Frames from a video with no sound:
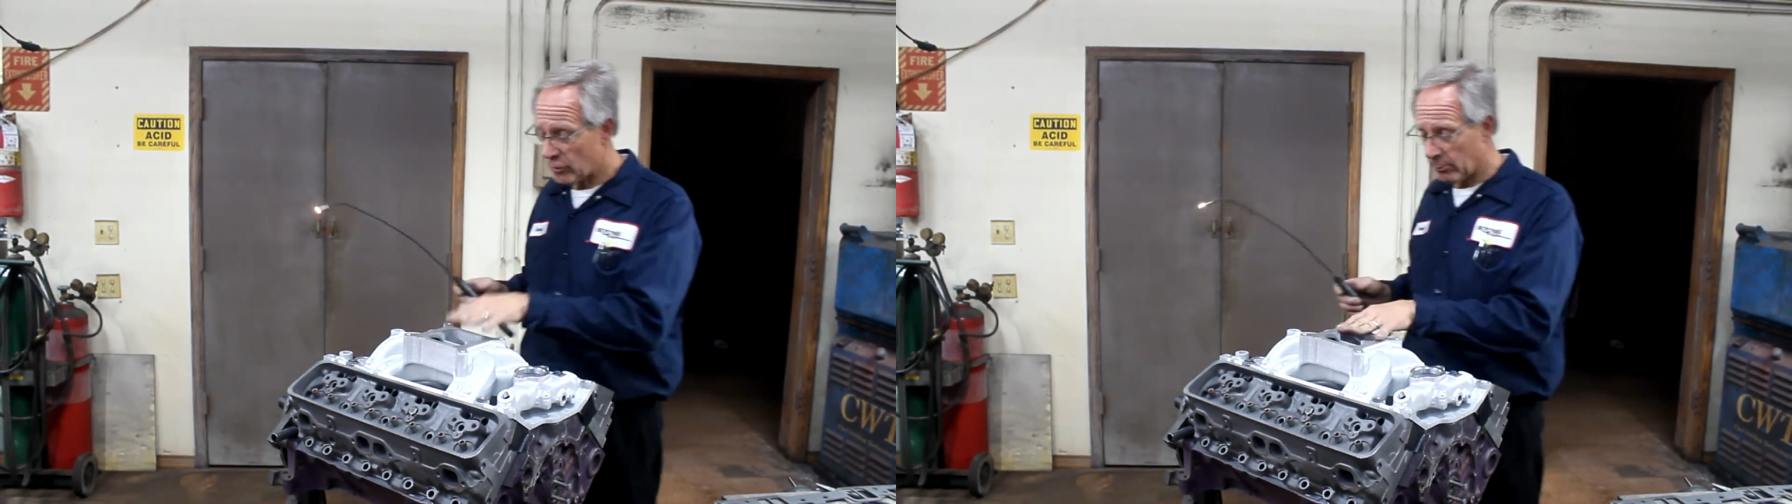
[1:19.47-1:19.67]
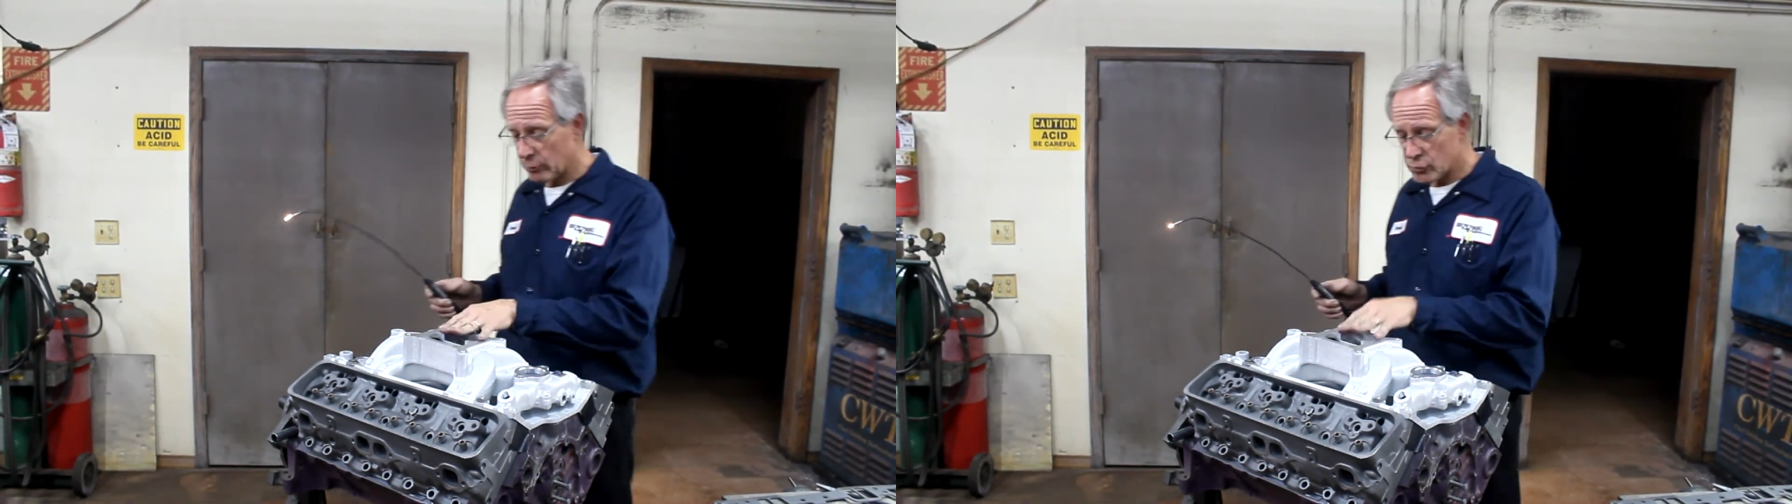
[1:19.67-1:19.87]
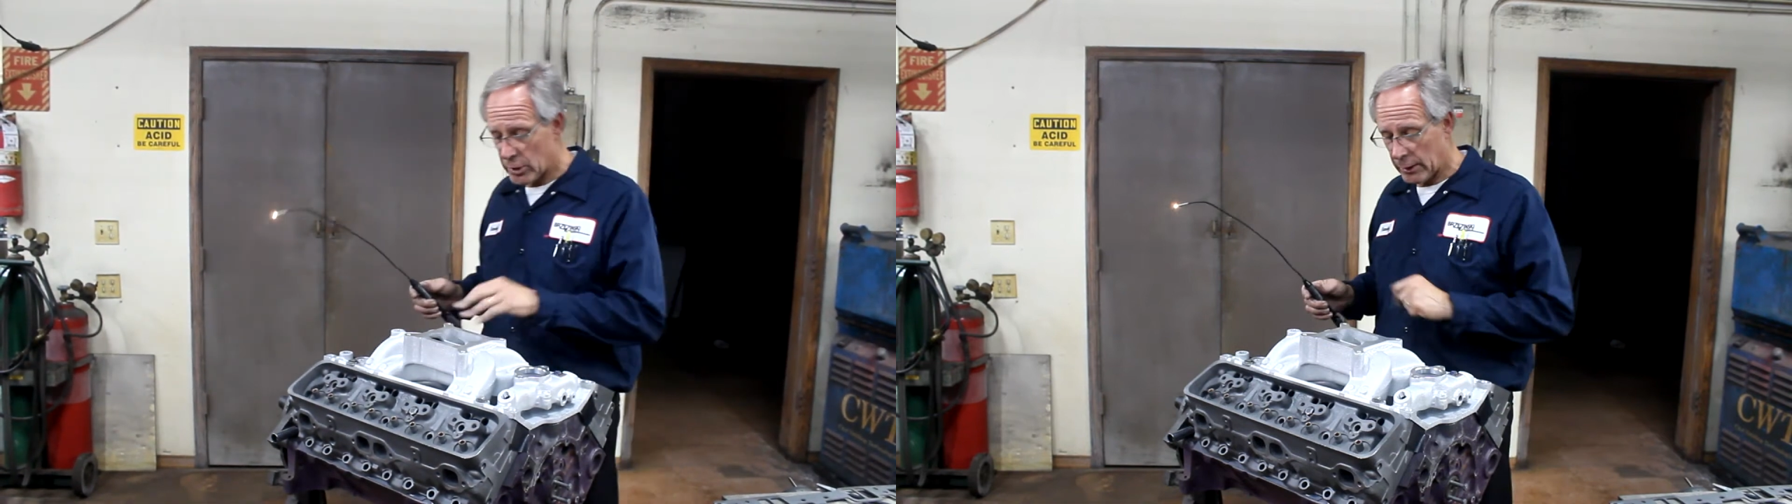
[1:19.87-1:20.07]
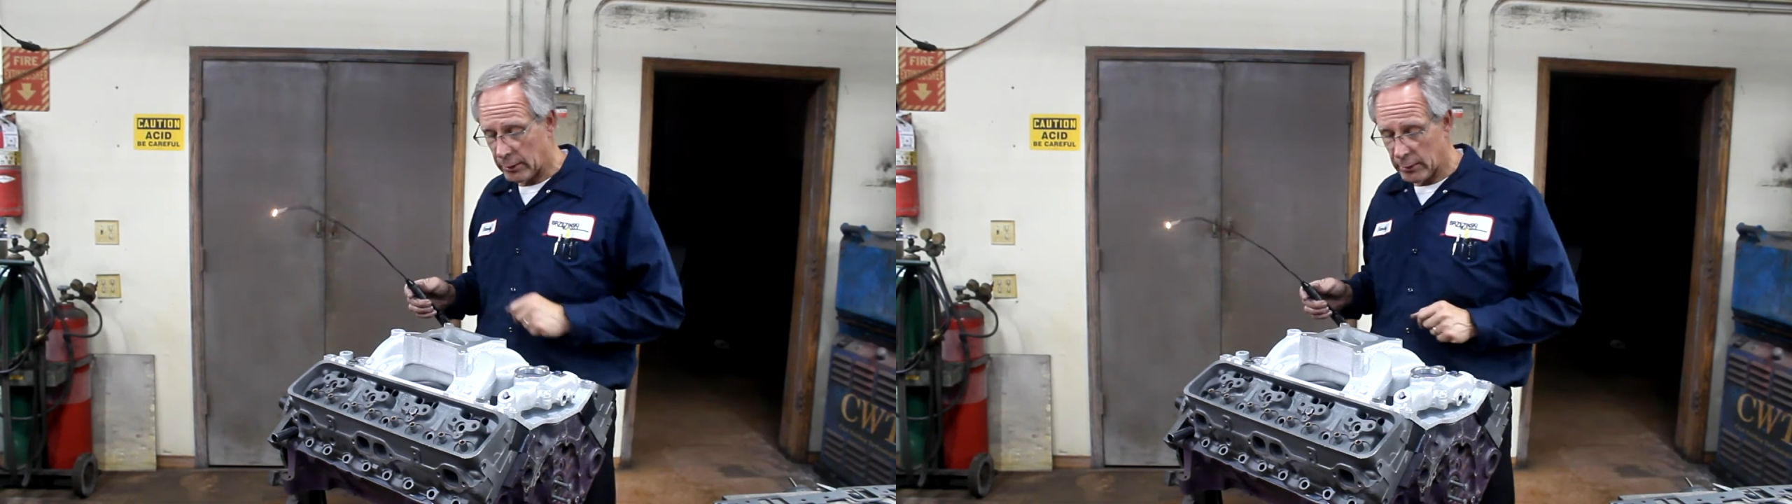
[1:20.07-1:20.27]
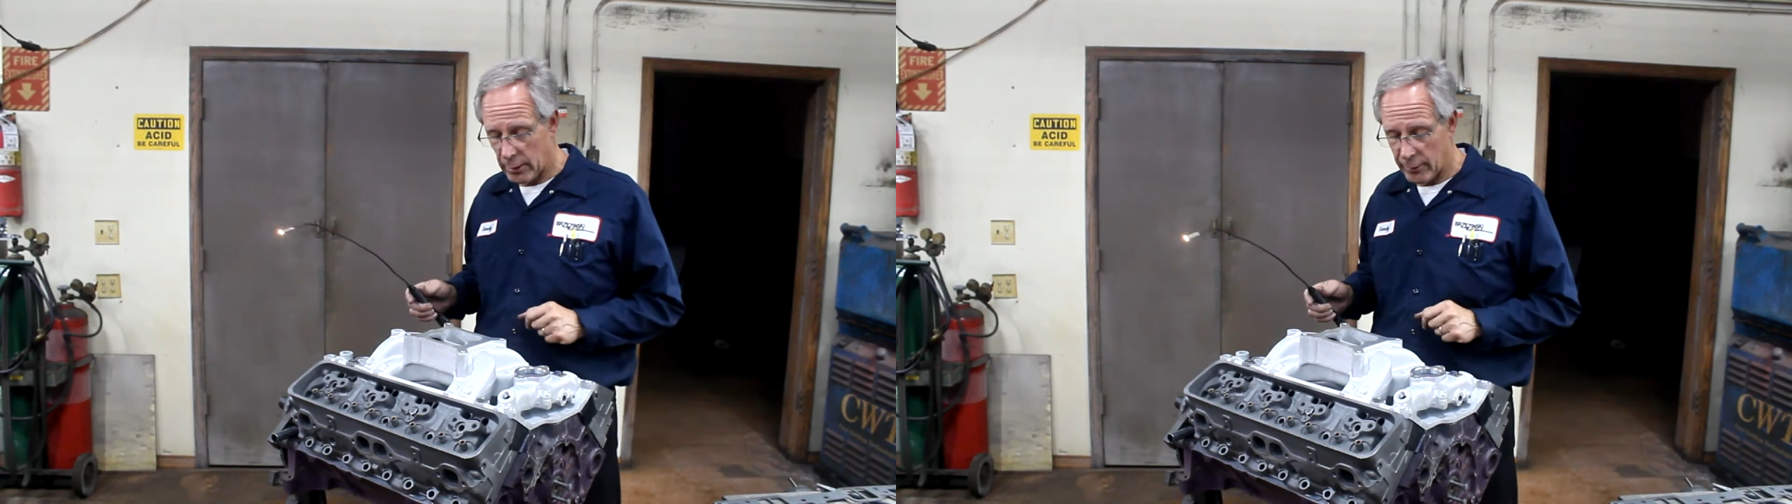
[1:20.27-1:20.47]
double check
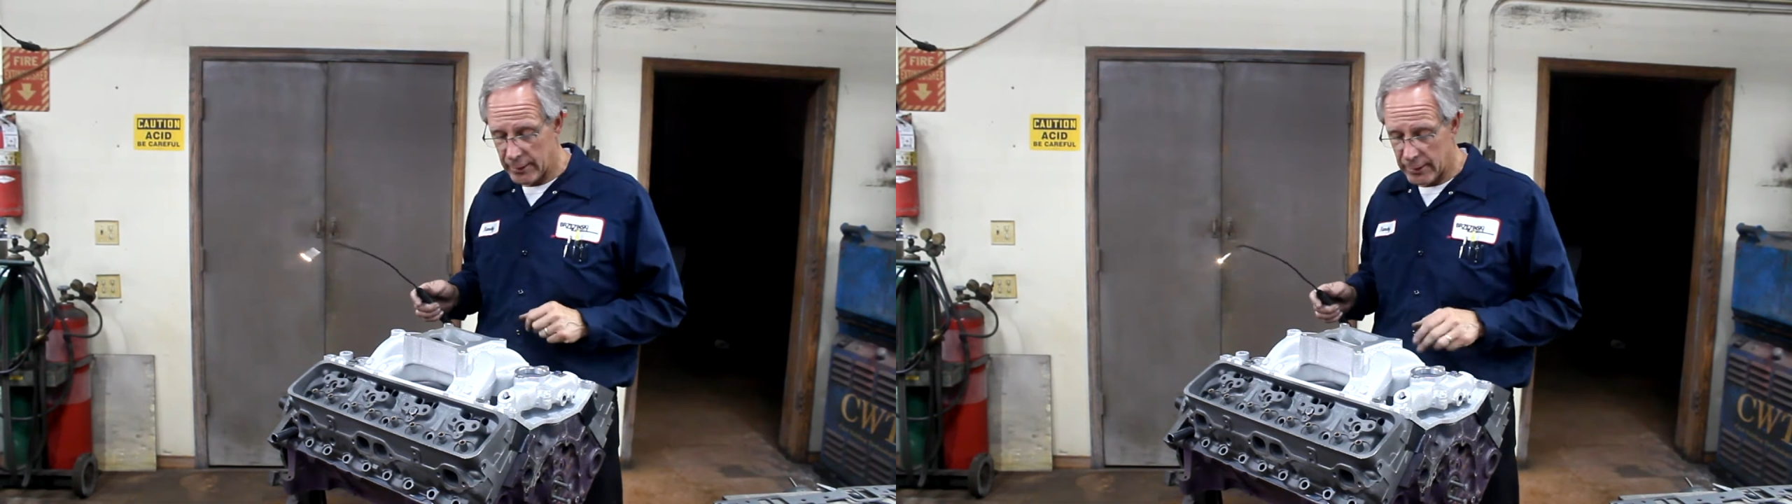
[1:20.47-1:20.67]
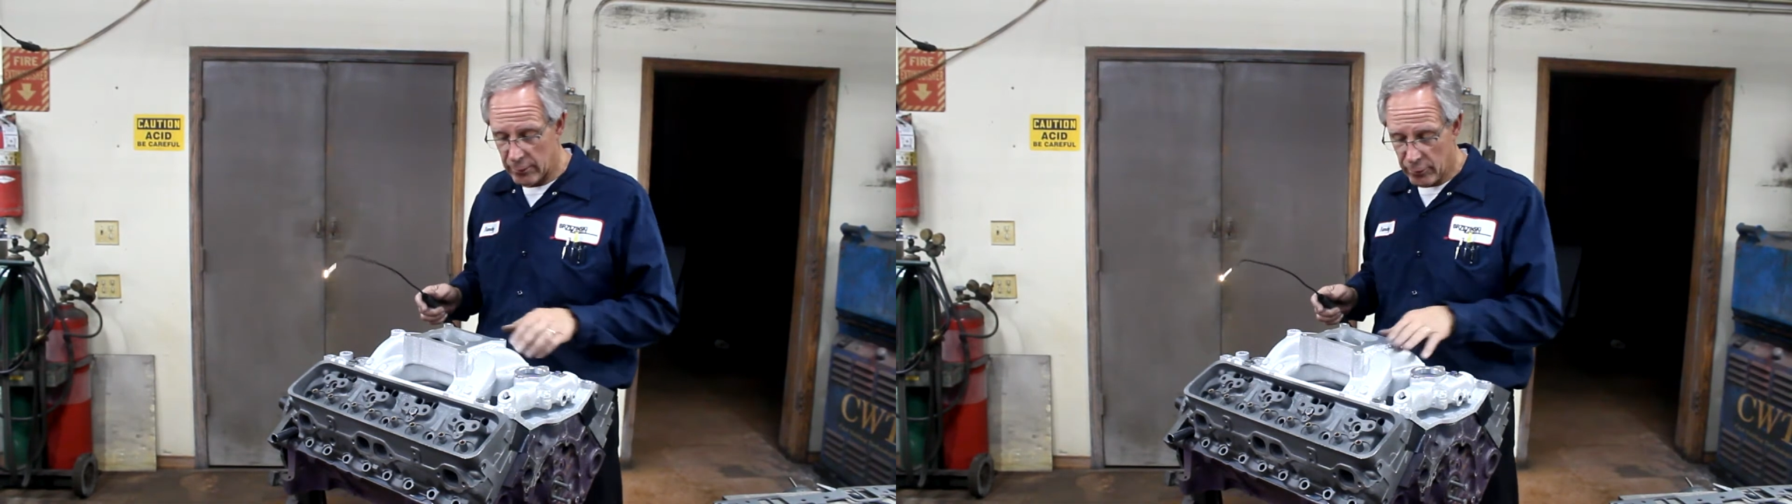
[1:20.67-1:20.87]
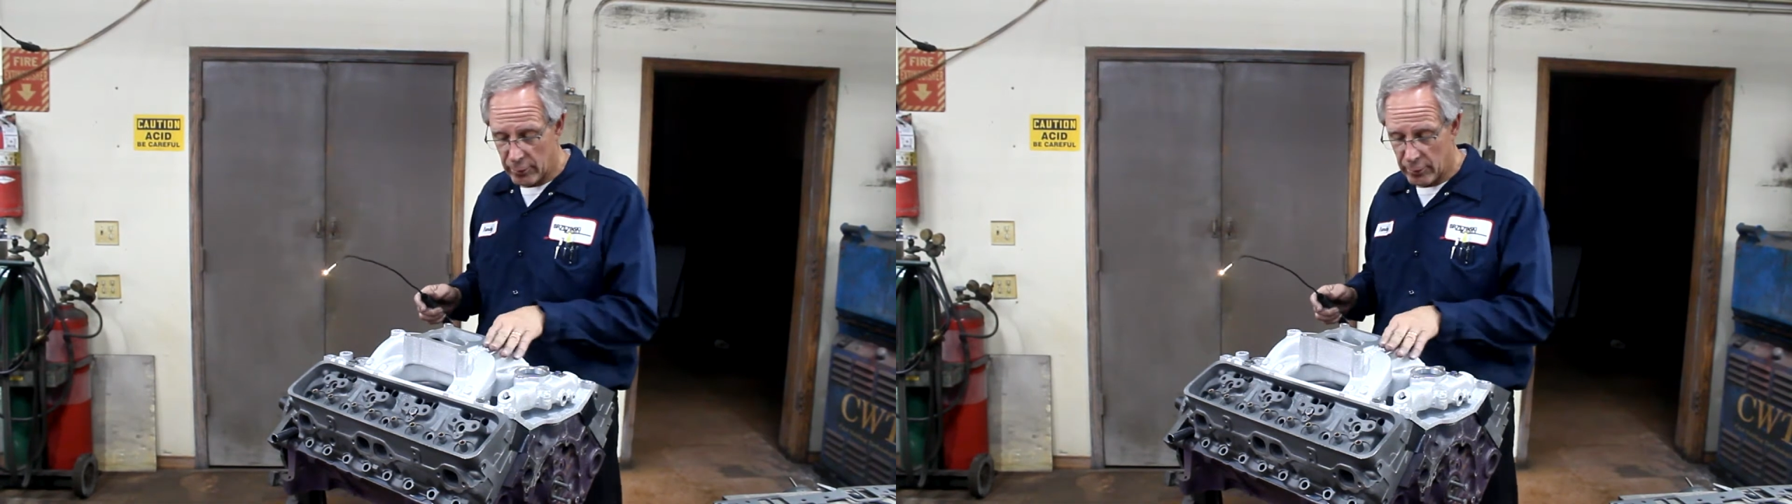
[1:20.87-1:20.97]
the